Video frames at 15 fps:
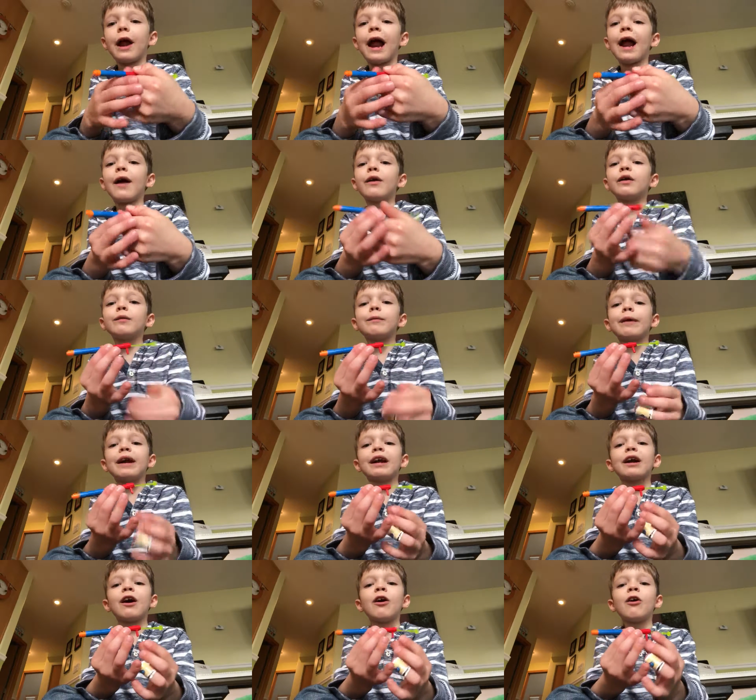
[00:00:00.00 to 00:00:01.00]
you how to
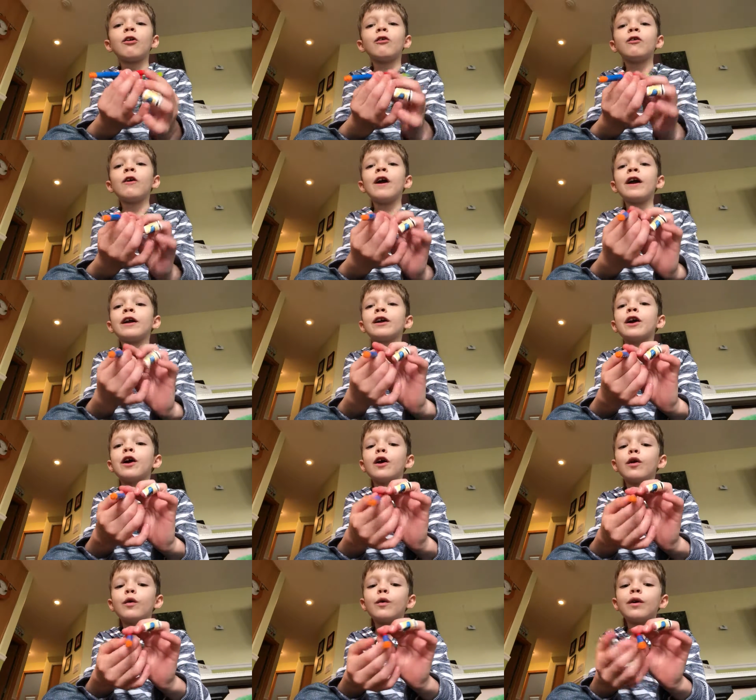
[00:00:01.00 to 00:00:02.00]
make a
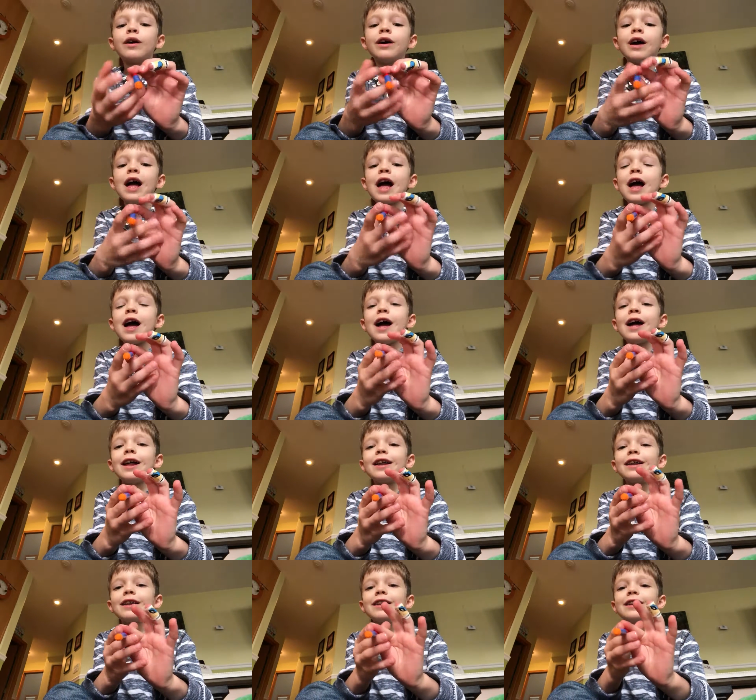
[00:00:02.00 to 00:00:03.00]
Lego
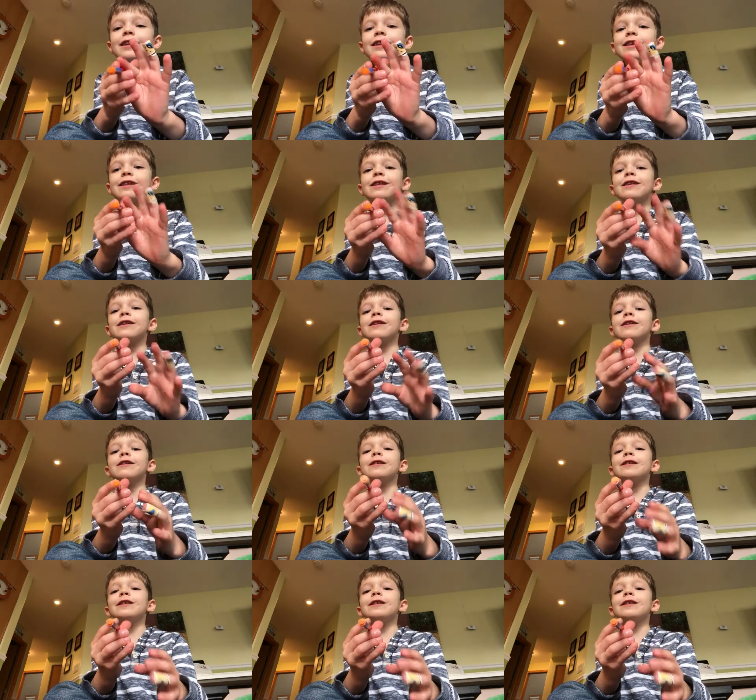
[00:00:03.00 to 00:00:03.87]
gun.